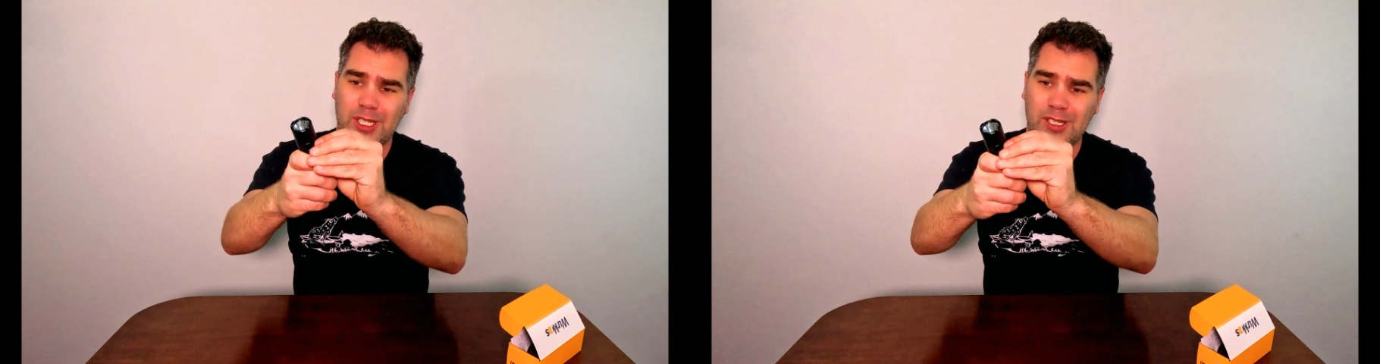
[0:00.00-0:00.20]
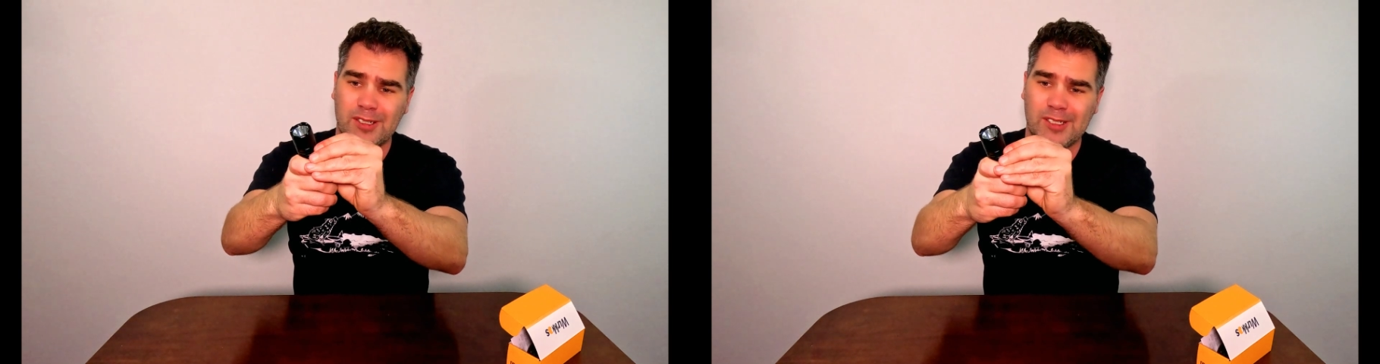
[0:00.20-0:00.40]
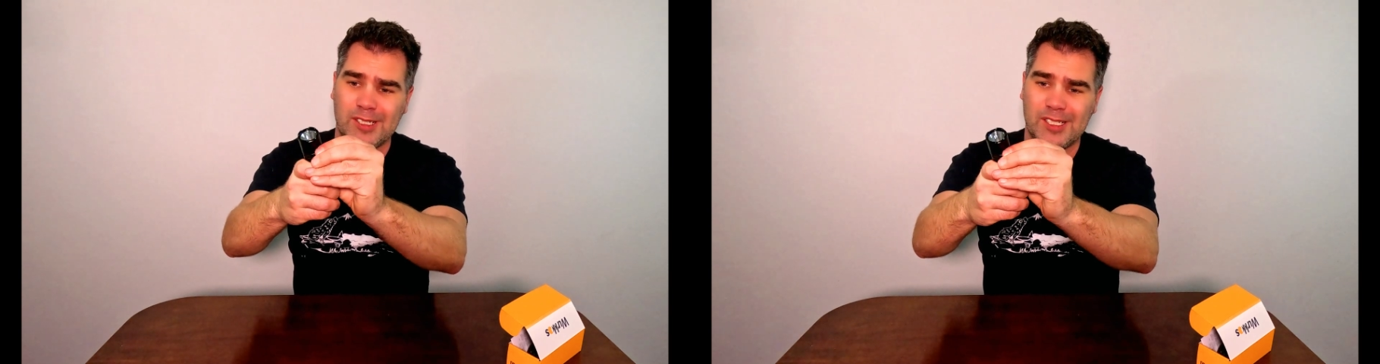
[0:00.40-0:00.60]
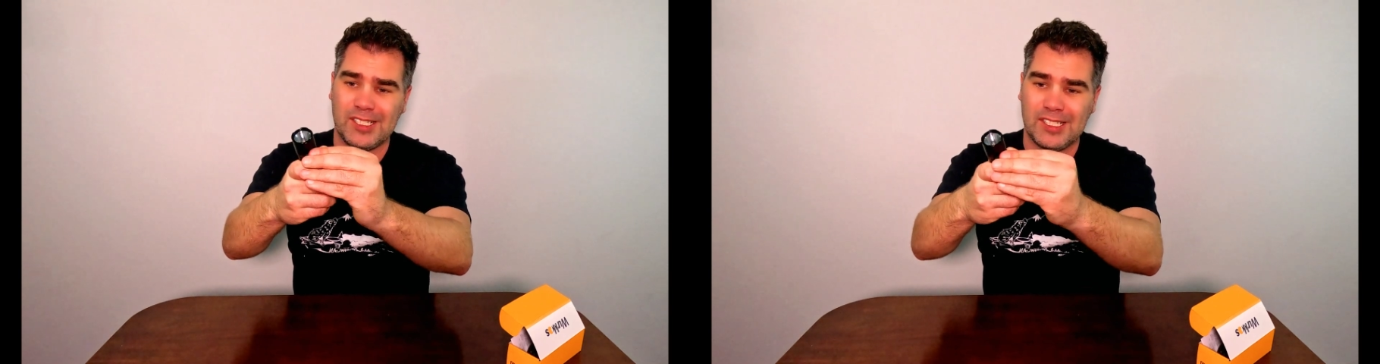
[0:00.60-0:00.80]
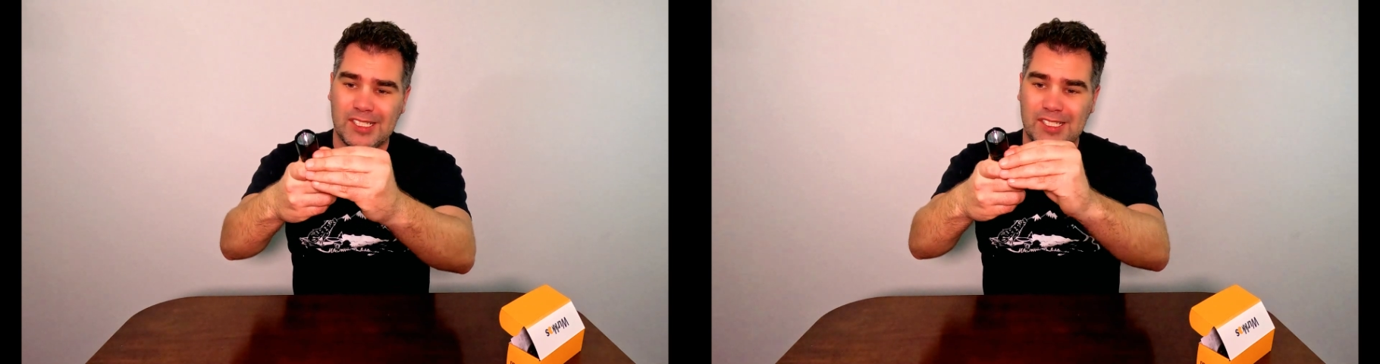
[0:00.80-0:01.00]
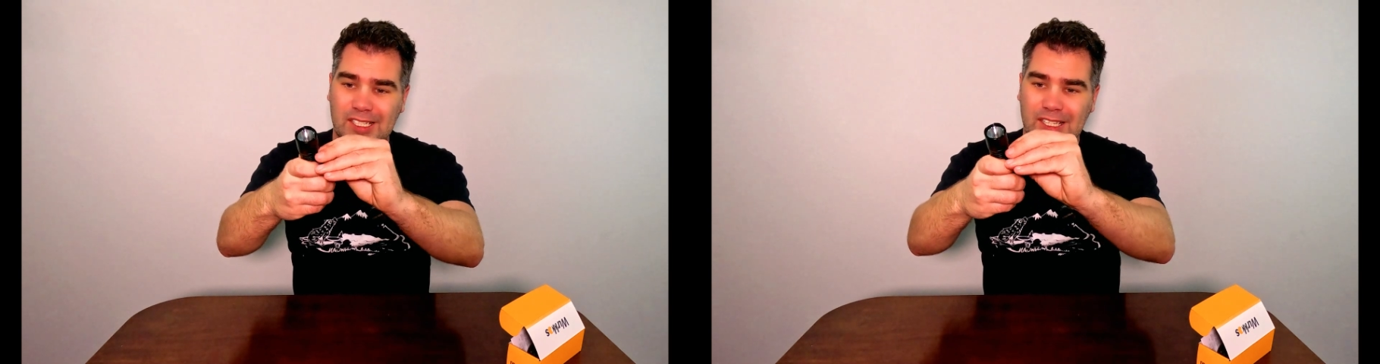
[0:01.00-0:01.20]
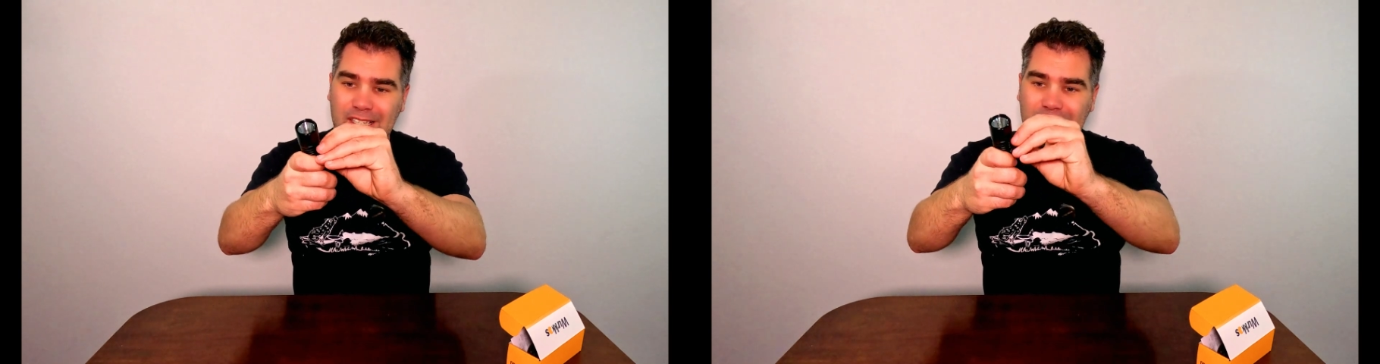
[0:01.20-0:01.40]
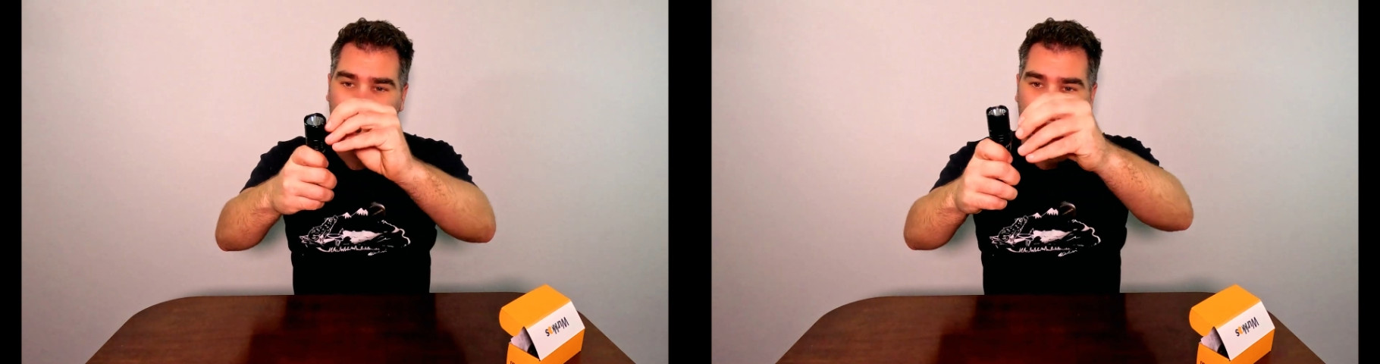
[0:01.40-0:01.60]
here,
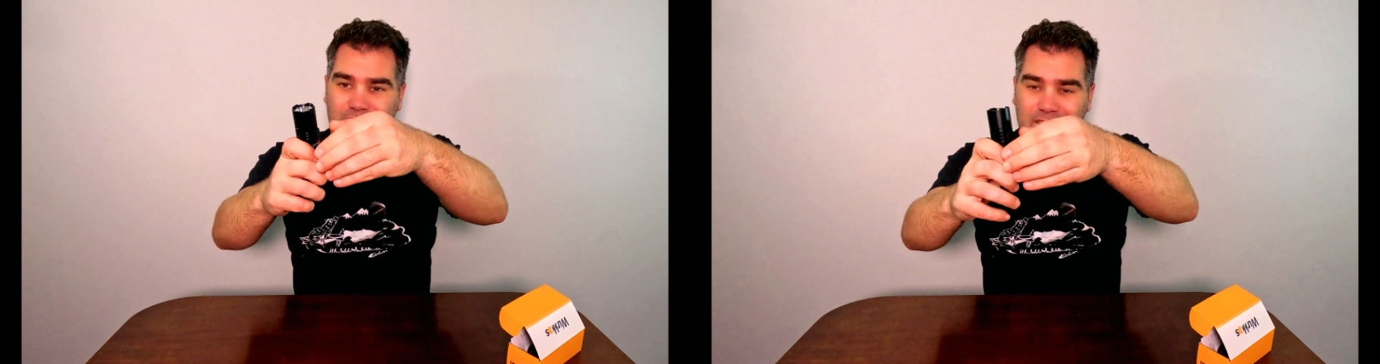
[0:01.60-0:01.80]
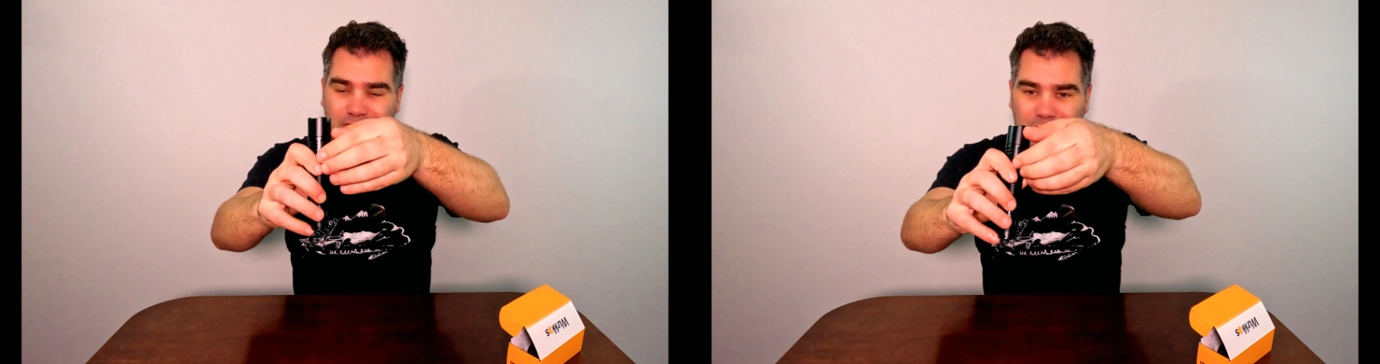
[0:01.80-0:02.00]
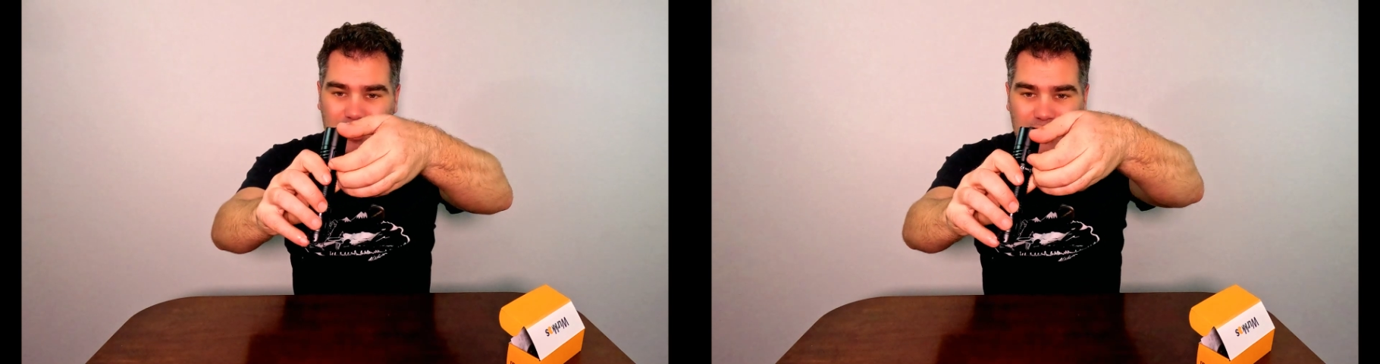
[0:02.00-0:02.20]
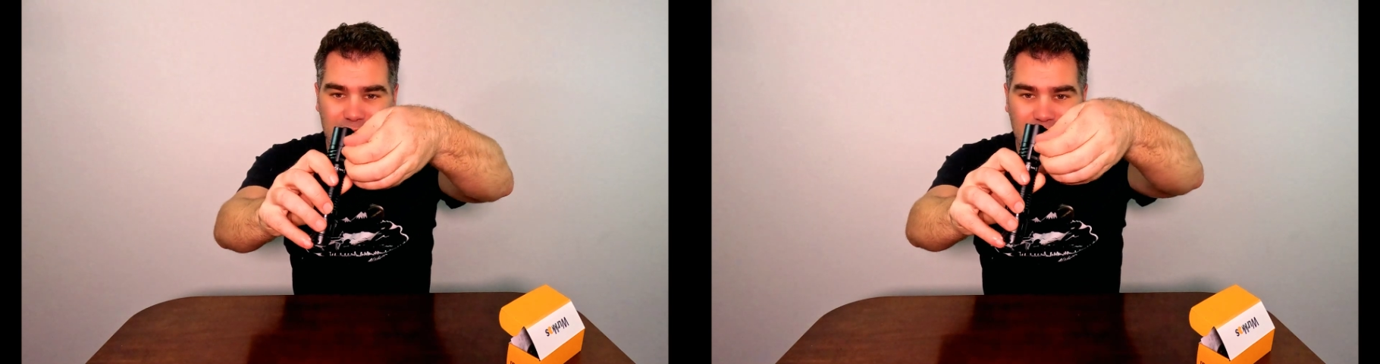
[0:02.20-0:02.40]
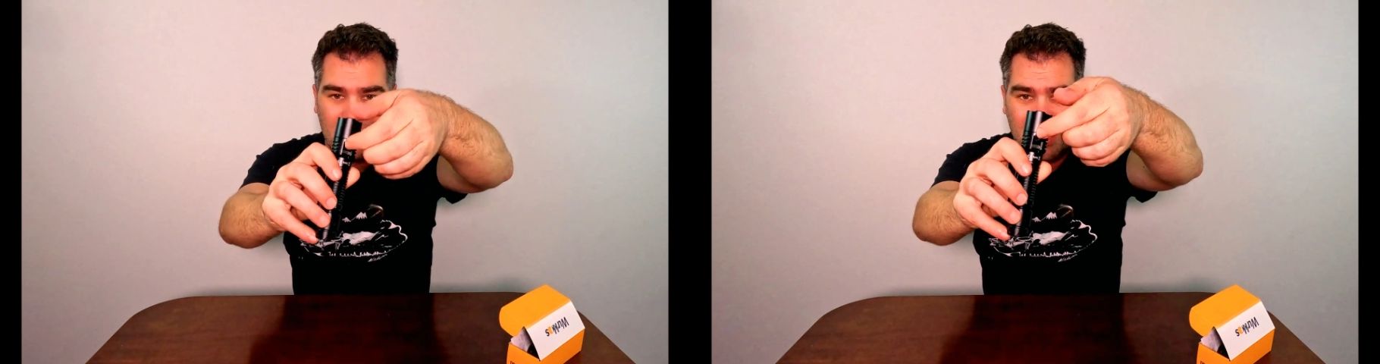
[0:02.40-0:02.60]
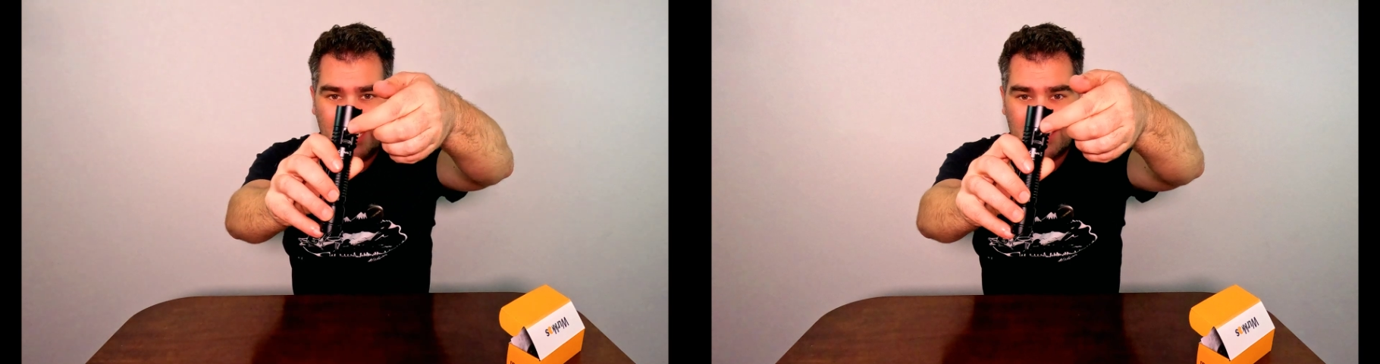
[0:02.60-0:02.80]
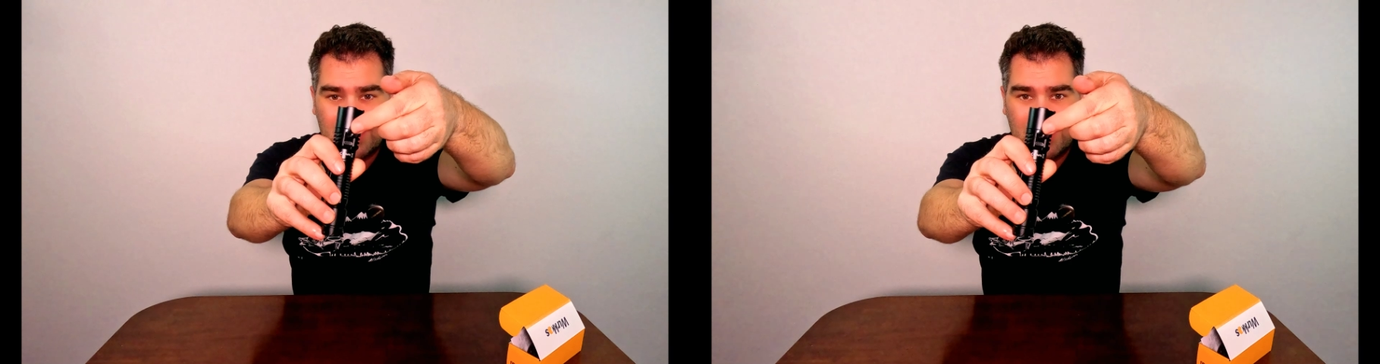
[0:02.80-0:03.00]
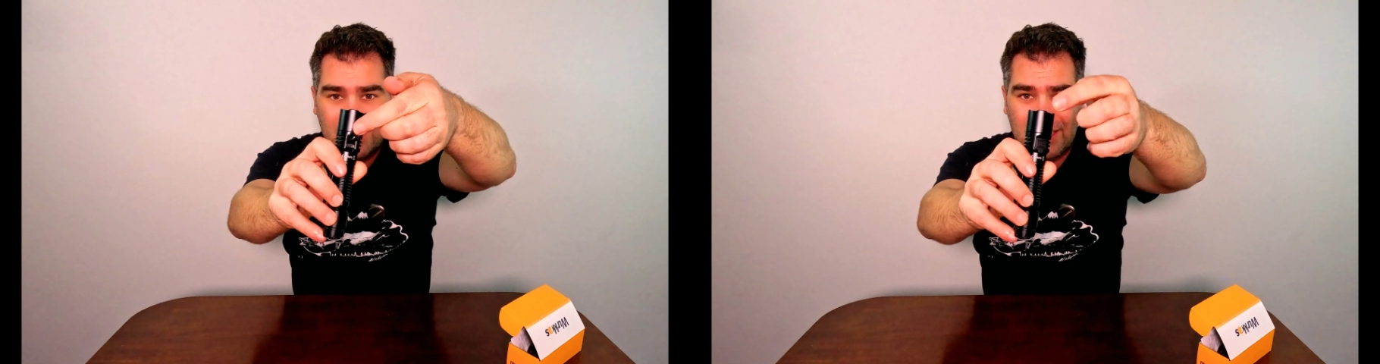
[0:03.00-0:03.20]
if you can see that.